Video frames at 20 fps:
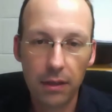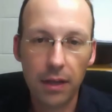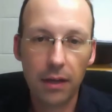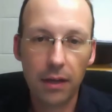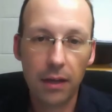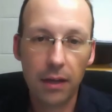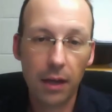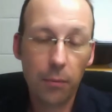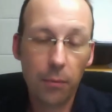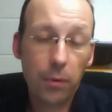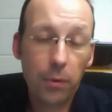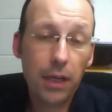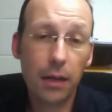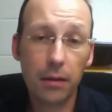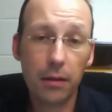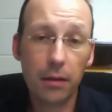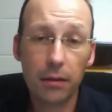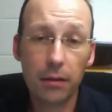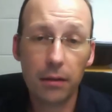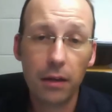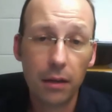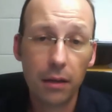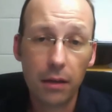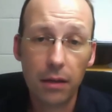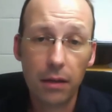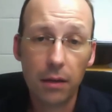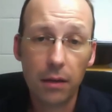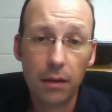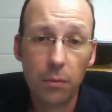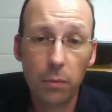typical. And
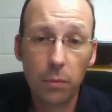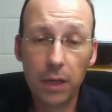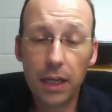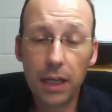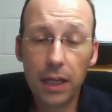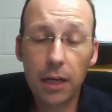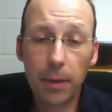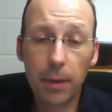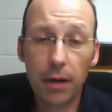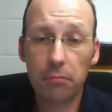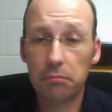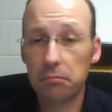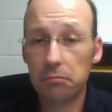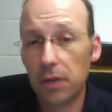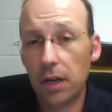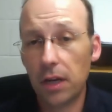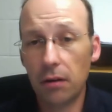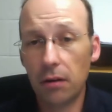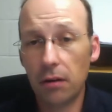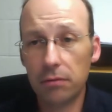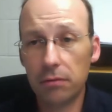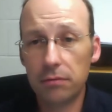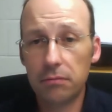we get about, you know,